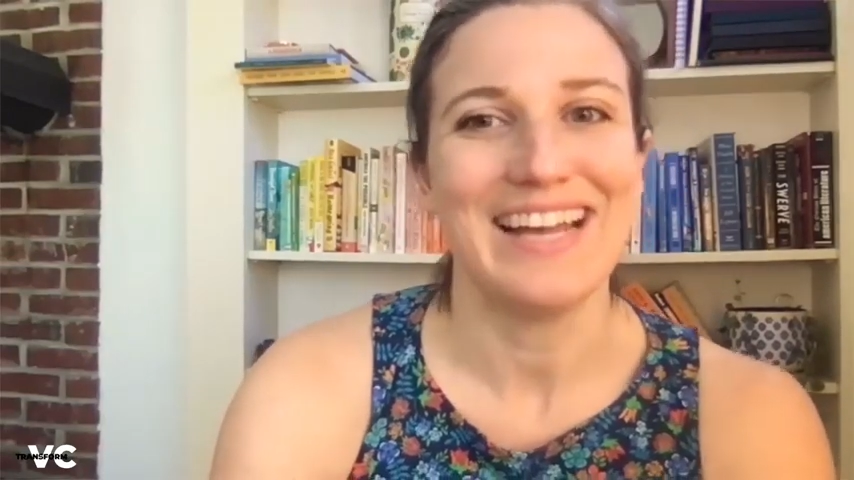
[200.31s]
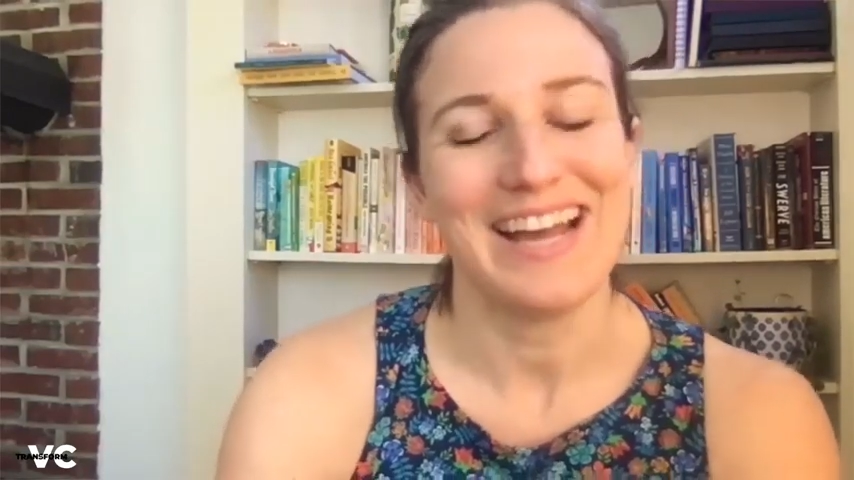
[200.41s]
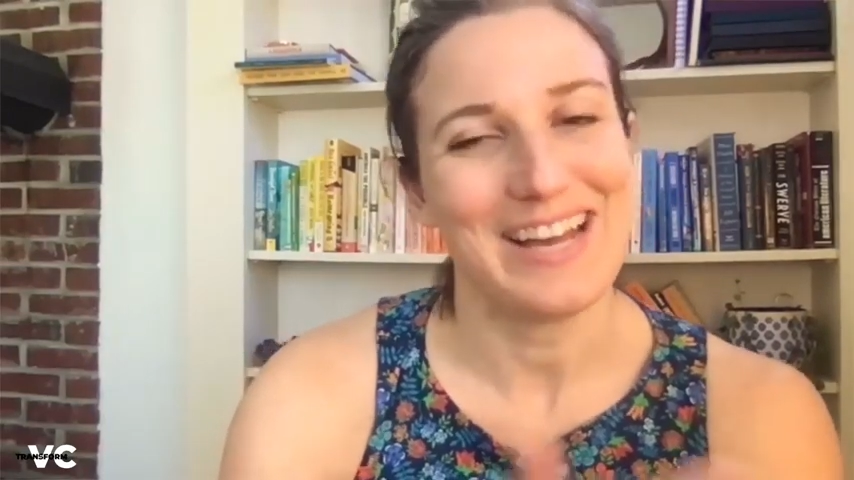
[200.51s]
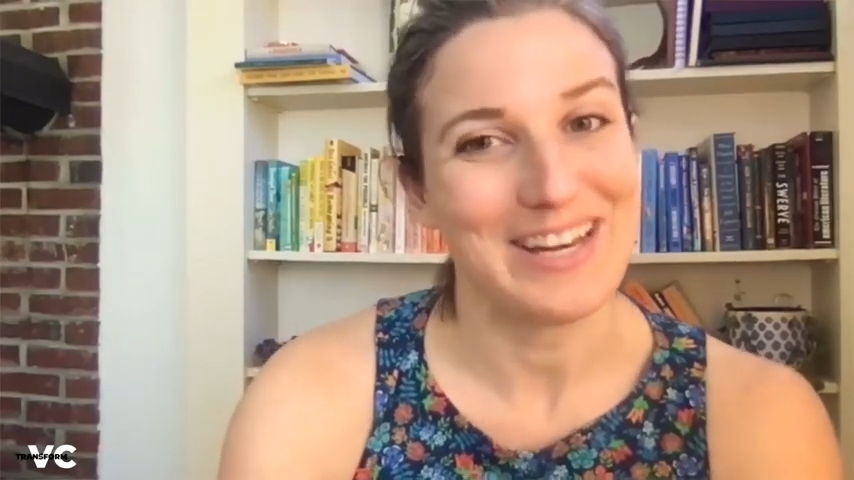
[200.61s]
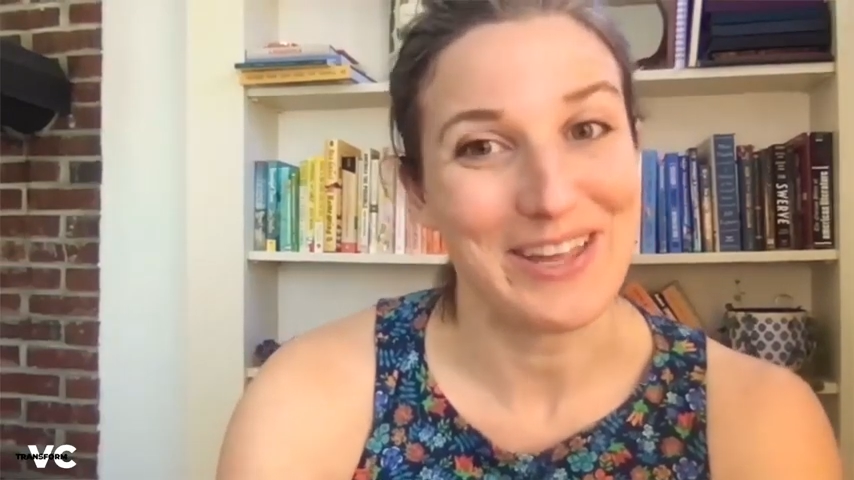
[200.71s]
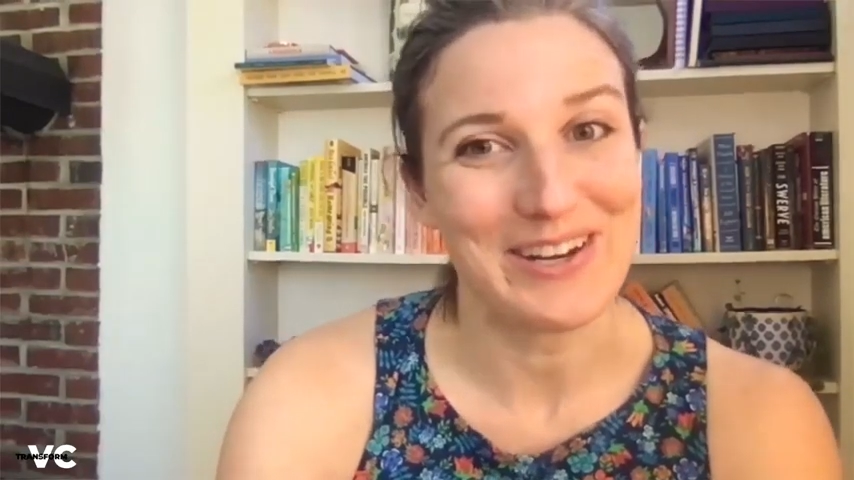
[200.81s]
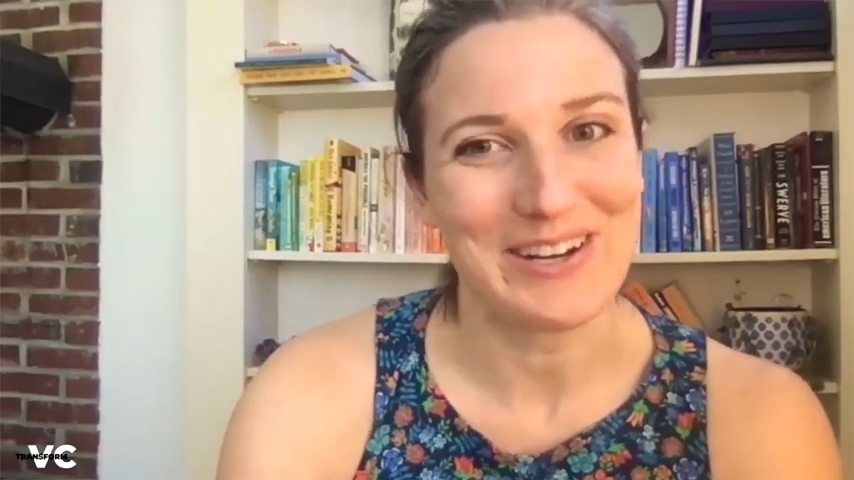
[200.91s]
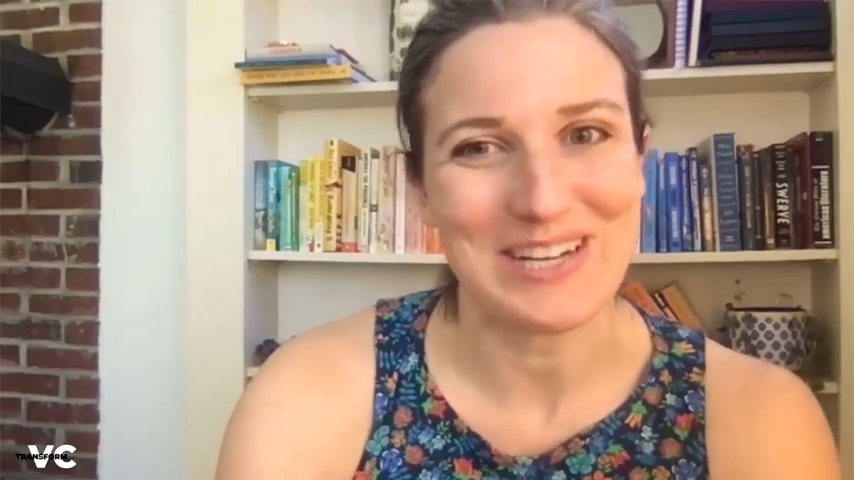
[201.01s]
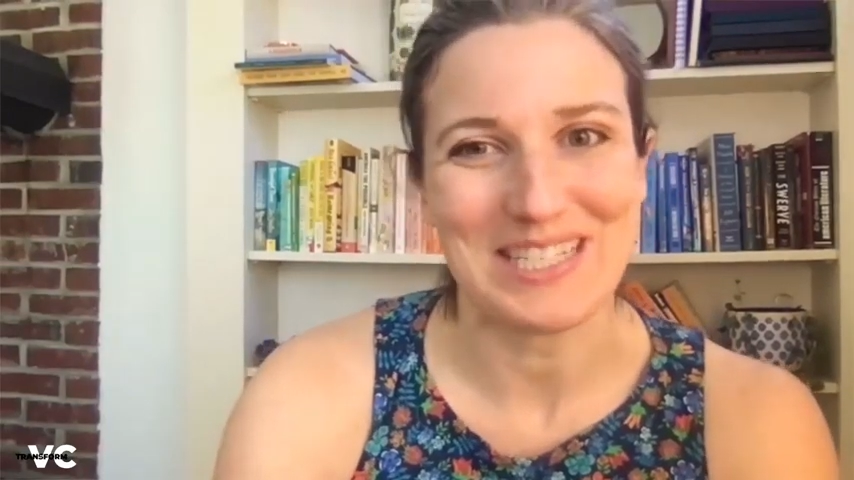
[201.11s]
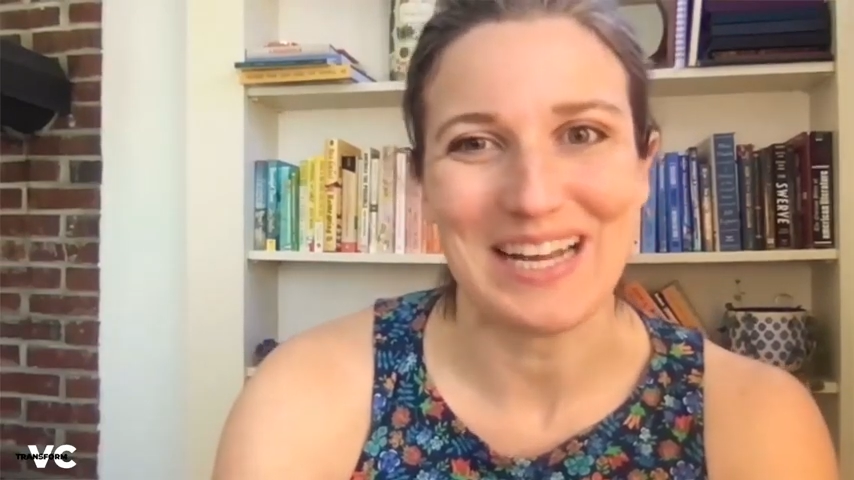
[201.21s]
another
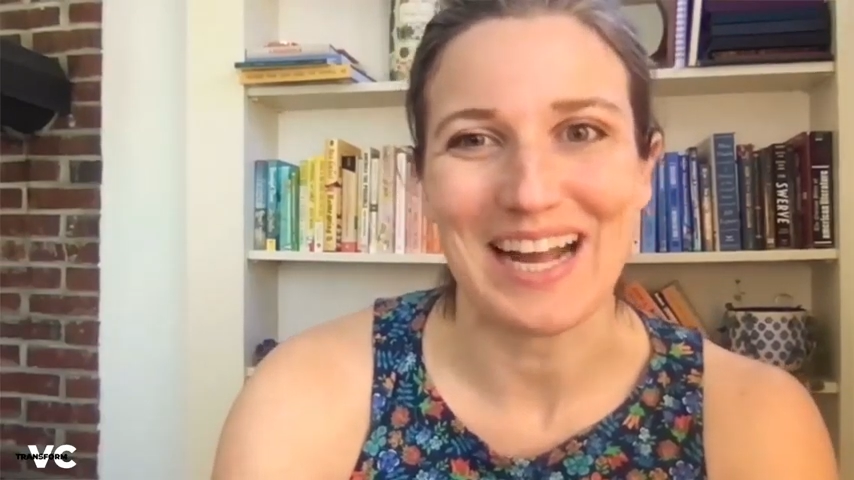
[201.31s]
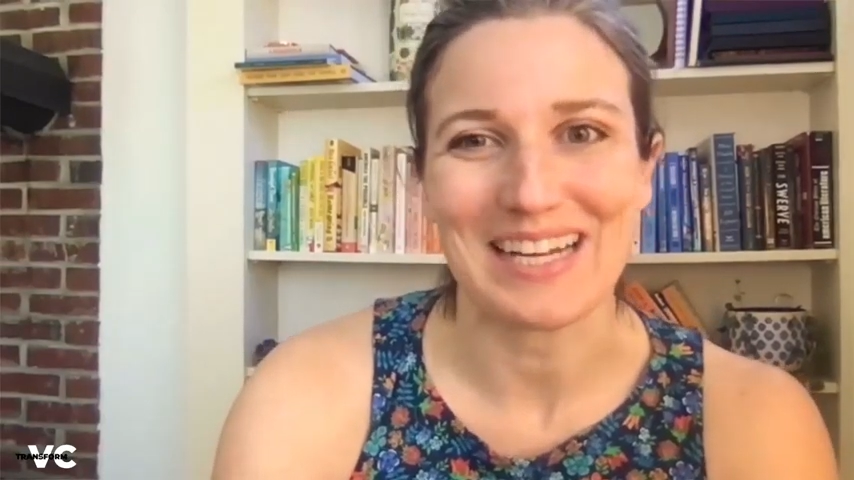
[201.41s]
crazy